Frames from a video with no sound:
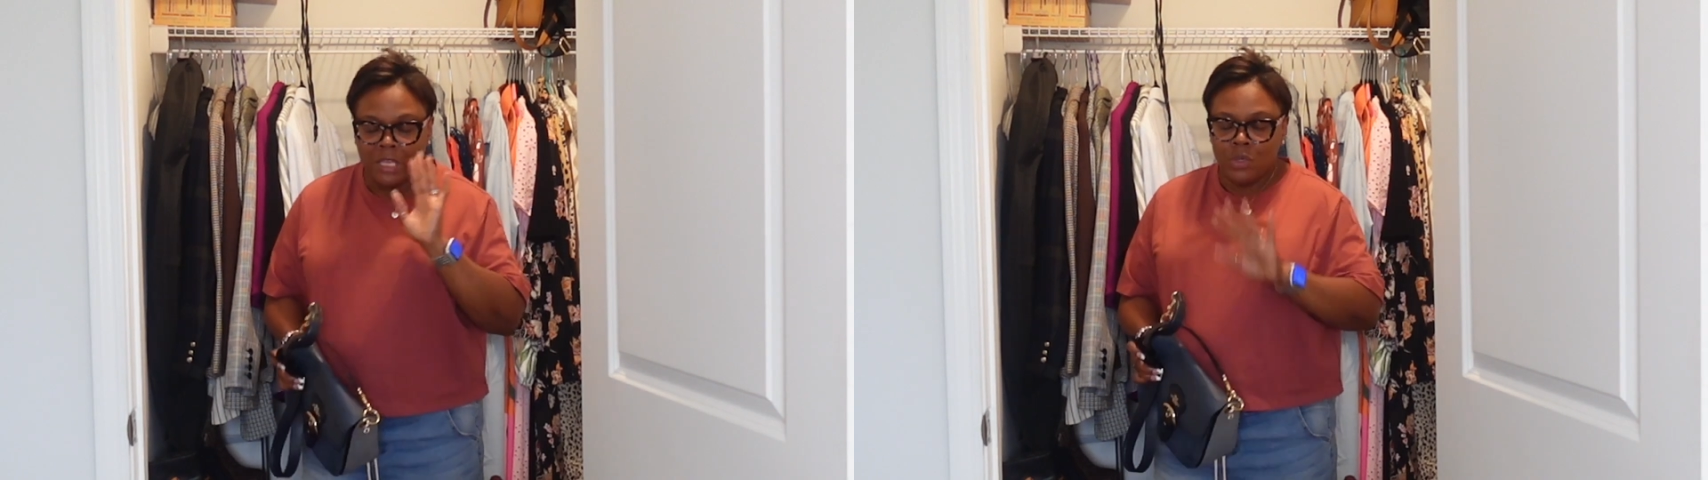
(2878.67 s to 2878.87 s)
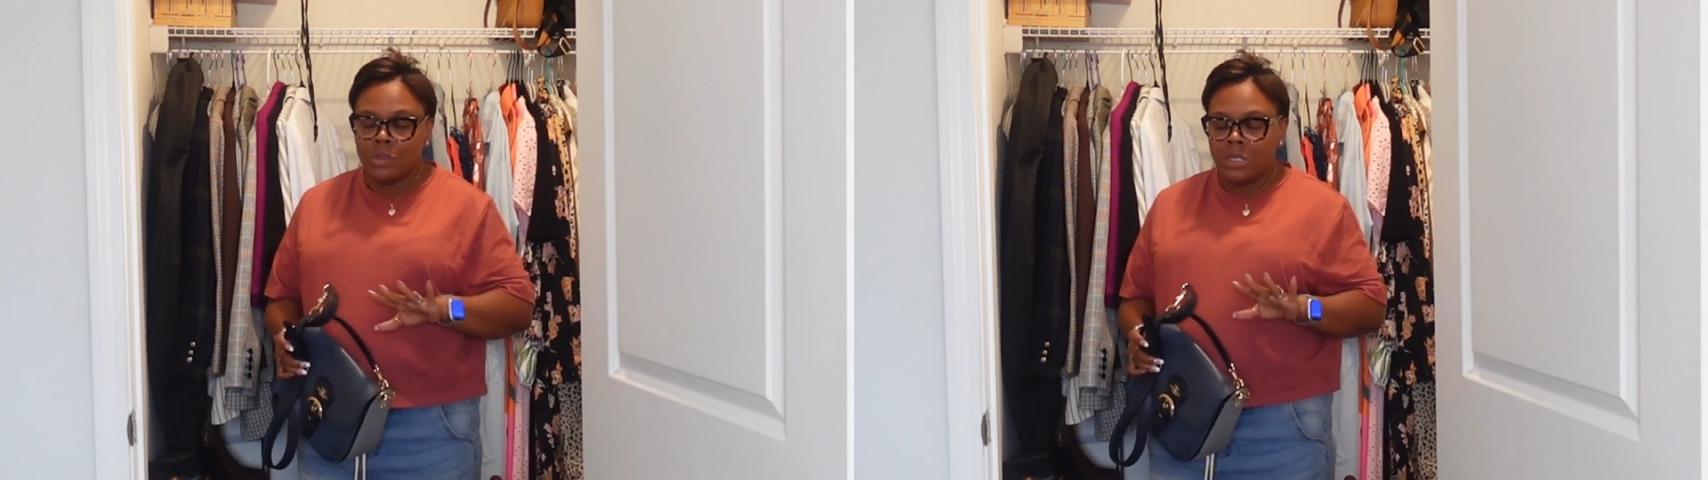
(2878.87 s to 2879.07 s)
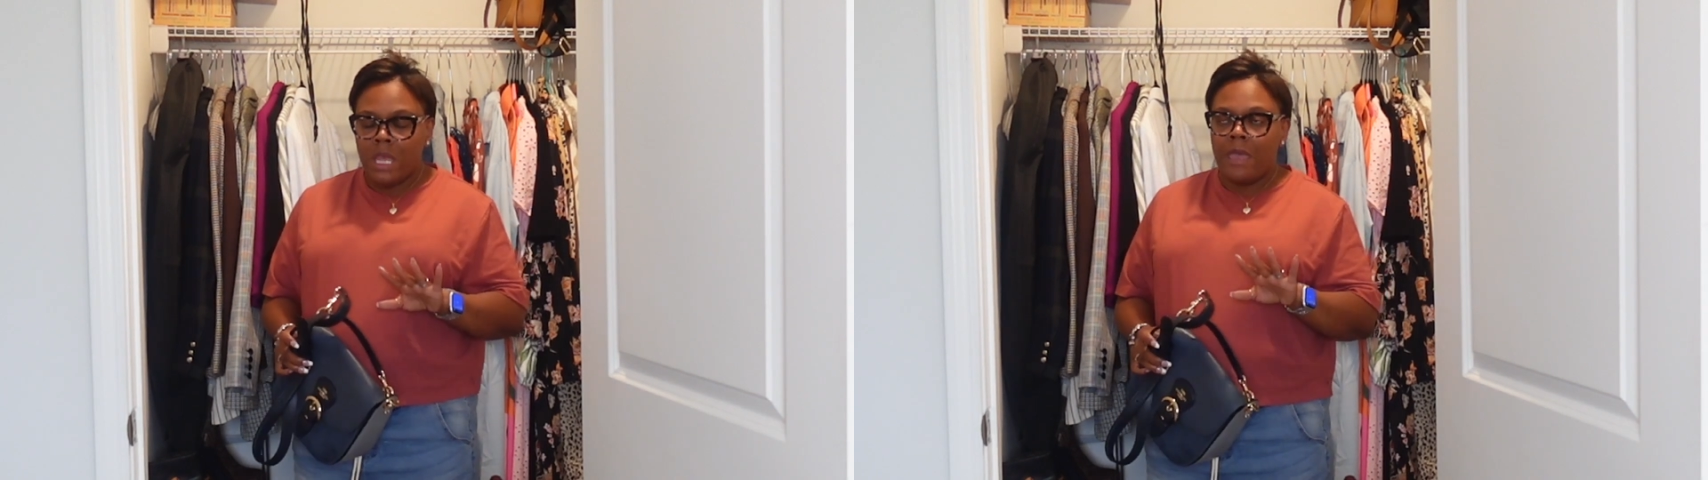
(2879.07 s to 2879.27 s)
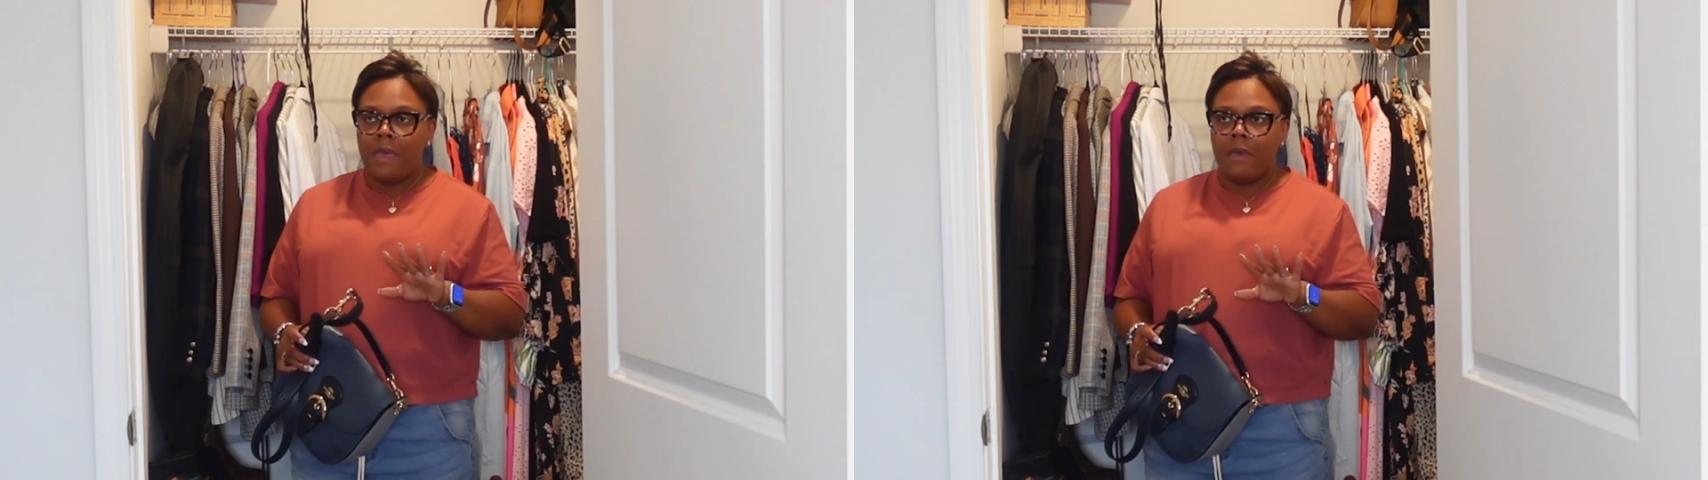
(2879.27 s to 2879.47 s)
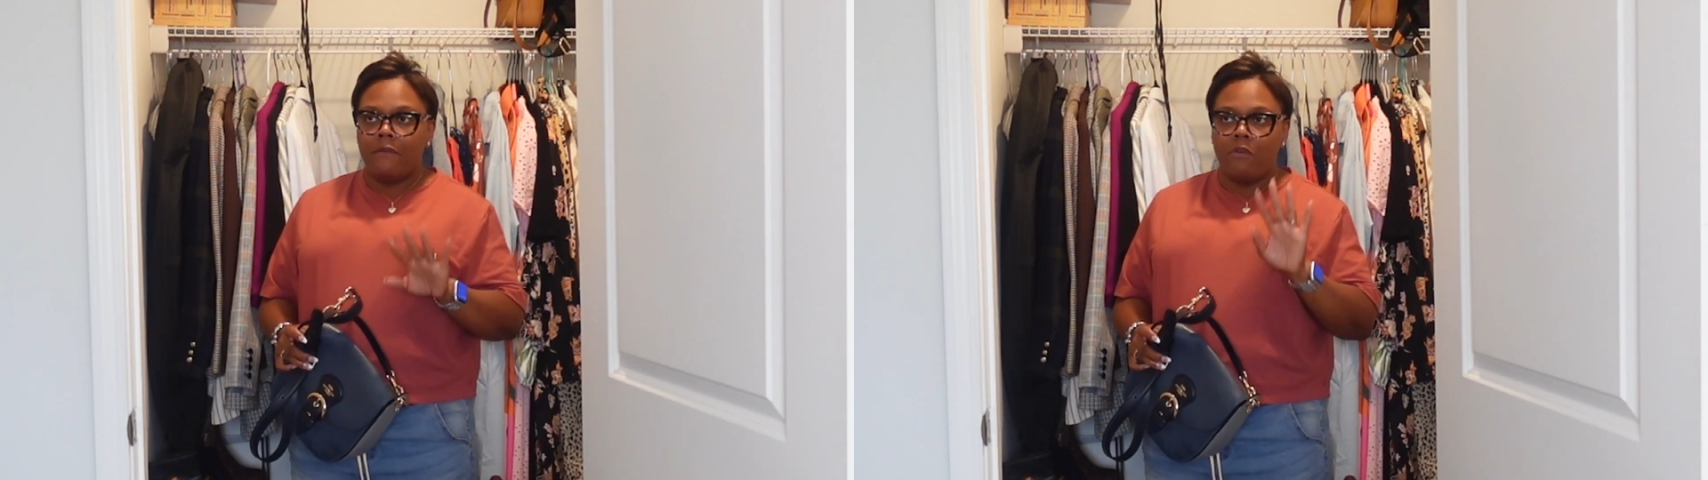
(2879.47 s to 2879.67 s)
used to
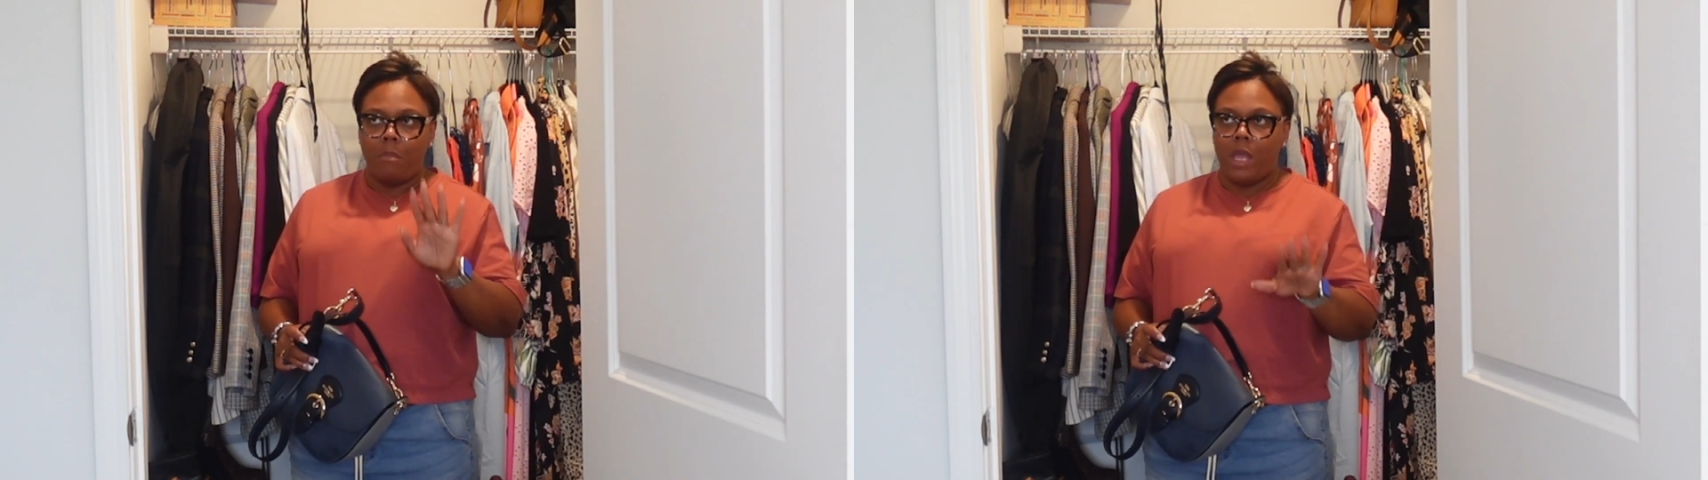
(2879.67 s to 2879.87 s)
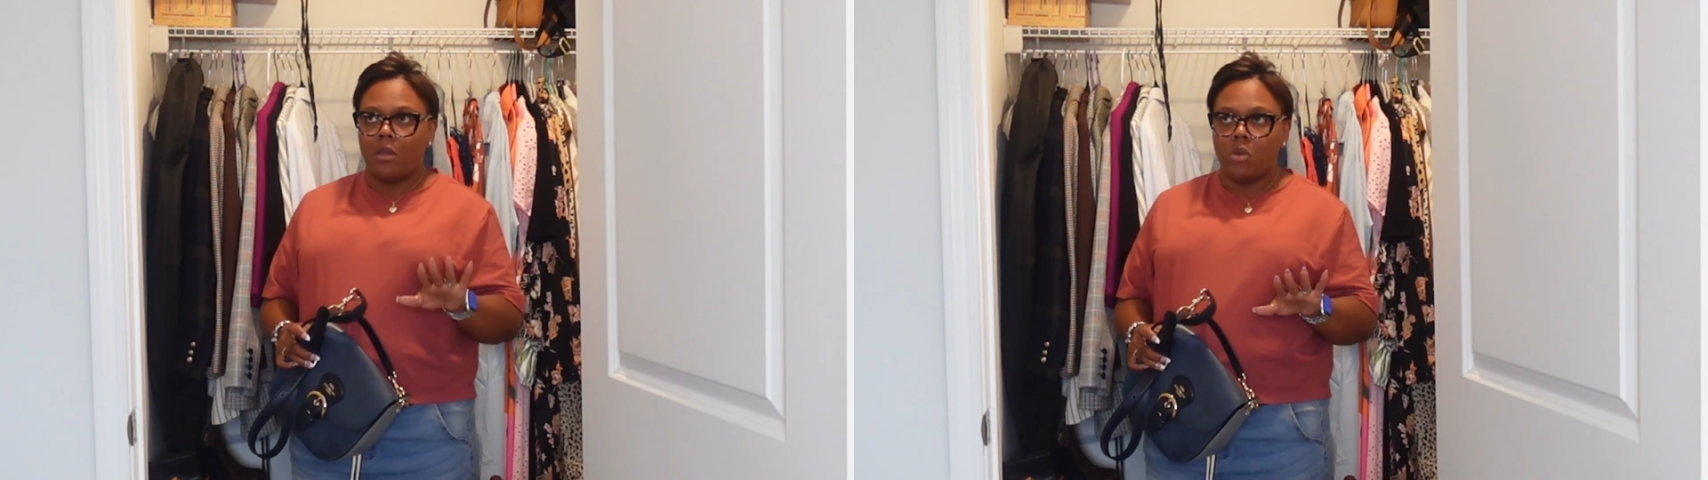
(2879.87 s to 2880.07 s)
have Michael